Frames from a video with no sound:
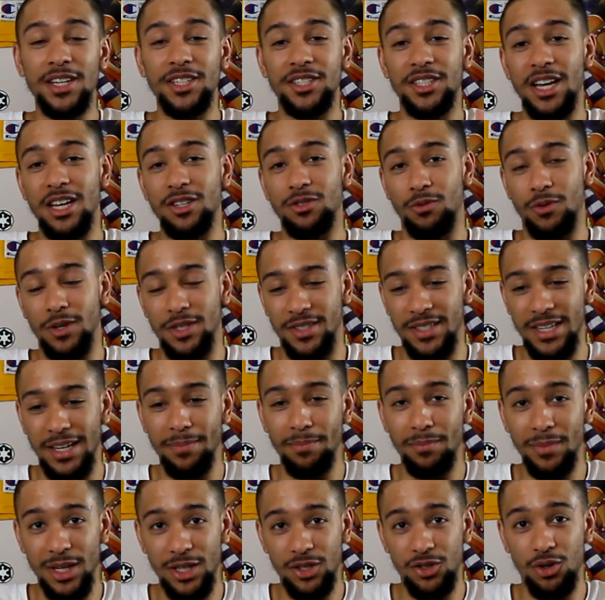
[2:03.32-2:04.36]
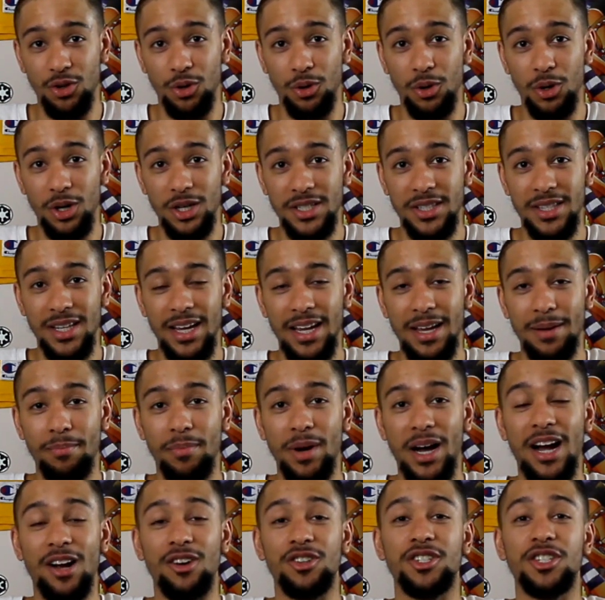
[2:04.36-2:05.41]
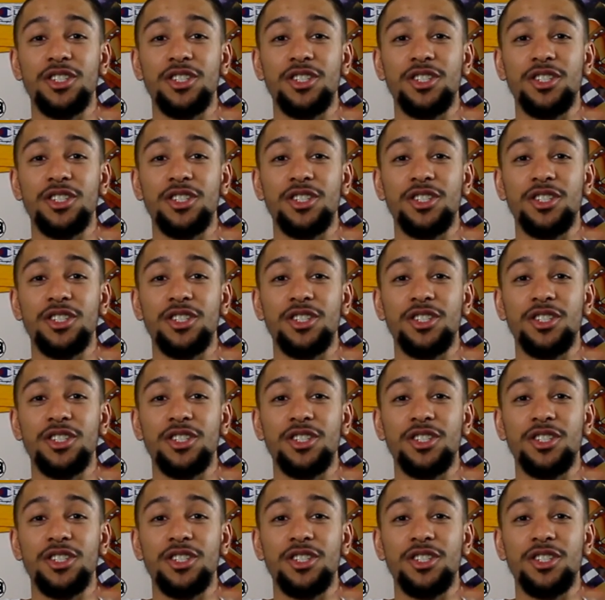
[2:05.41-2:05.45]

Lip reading: She has a resentment towards the Empire.